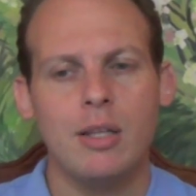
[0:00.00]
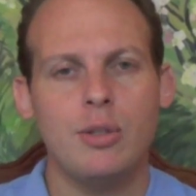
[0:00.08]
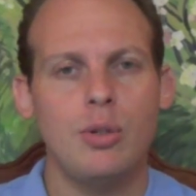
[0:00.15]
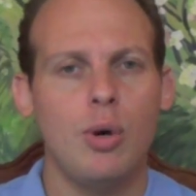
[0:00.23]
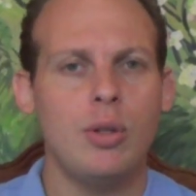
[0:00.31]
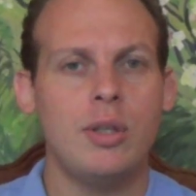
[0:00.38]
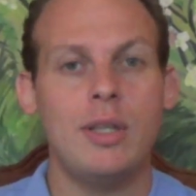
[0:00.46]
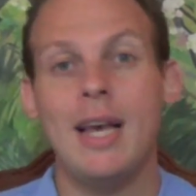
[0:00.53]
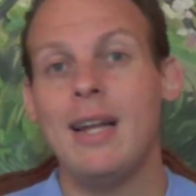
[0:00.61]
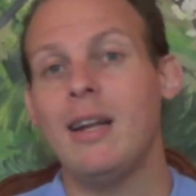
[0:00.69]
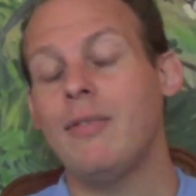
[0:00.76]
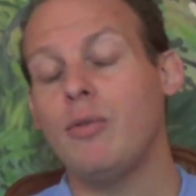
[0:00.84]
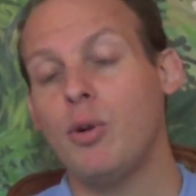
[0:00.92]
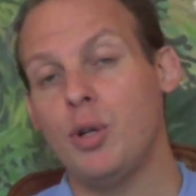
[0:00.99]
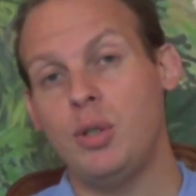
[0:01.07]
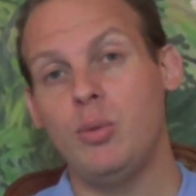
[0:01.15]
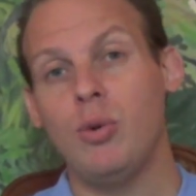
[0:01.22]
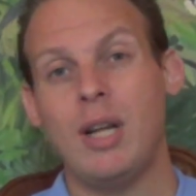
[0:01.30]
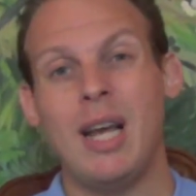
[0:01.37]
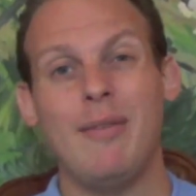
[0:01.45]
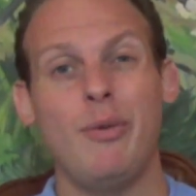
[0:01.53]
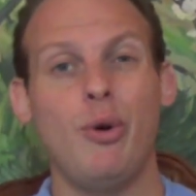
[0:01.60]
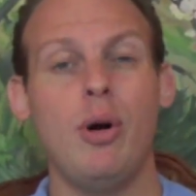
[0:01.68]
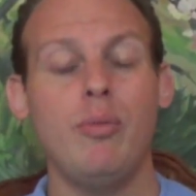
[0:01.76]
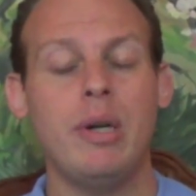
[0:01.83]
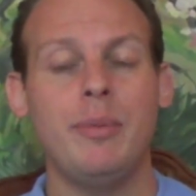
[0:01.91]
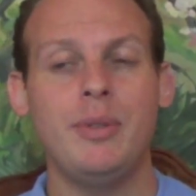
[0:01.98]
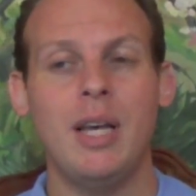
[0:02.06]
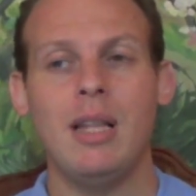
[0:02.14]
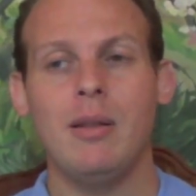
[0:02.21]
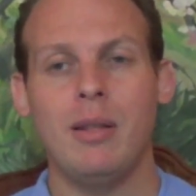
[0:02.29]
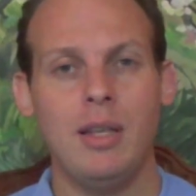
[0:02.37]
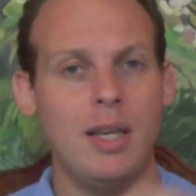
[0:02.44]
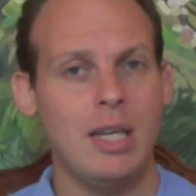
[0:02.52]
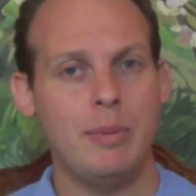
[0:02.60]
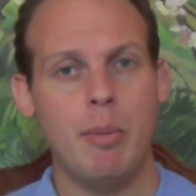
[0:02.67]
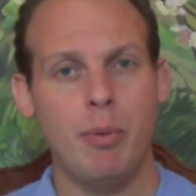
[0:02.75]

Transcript: So then, of course, you want to have your own website in case